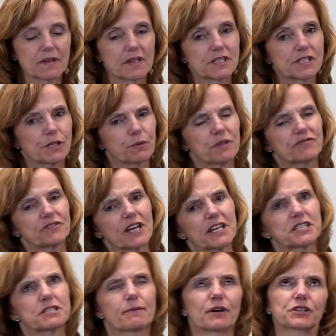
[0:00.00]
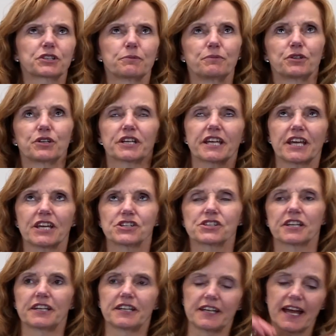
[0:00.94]
So we've talked about
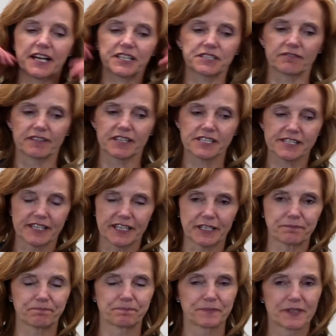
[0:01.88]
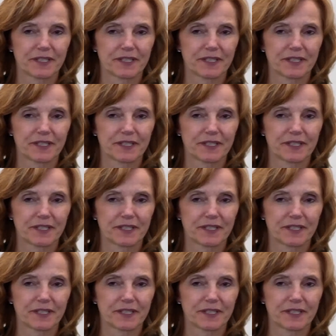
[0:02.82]
communication and active listening,